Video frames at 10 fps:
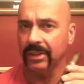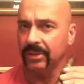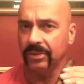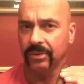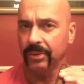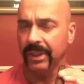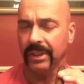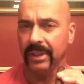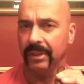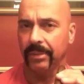and
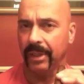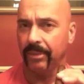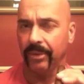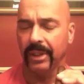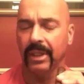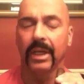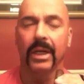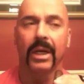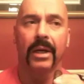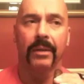sweet and peppery.
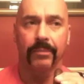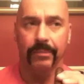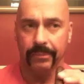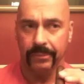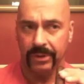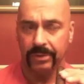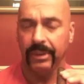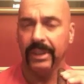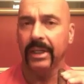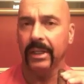
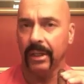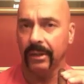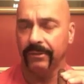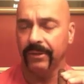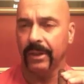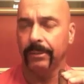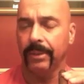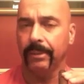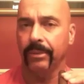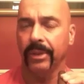Speaking of
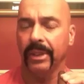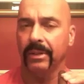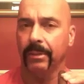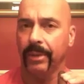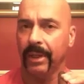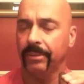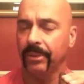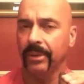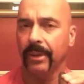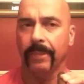peppery, the
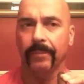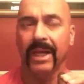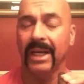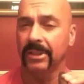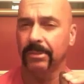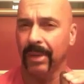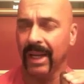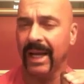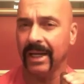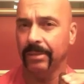pepper in its
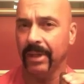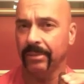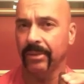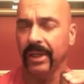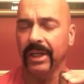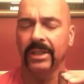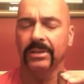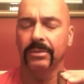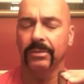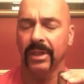black pepper,
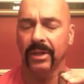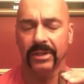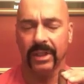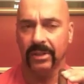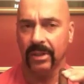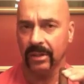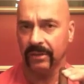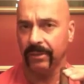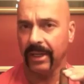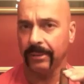there is a ton
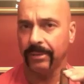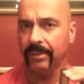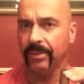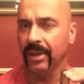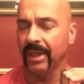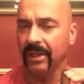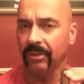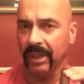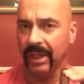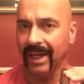of black pepper
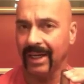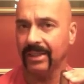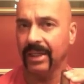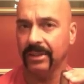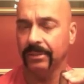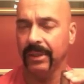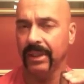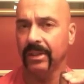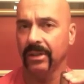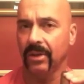lingering as I
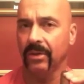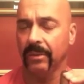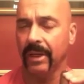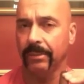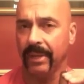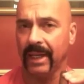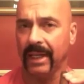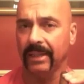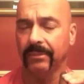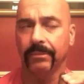speak on my
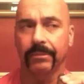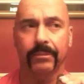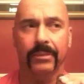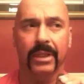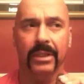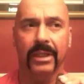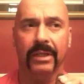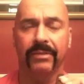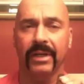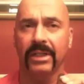palate. The
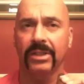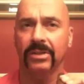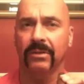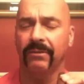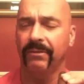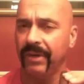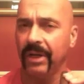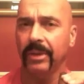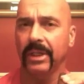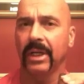finish is a
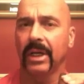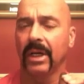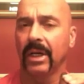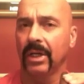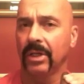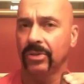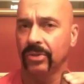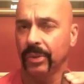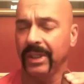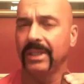very
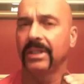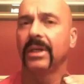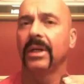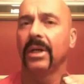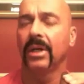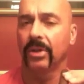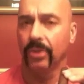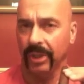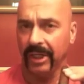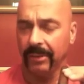sweet
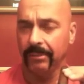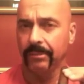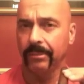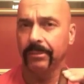cream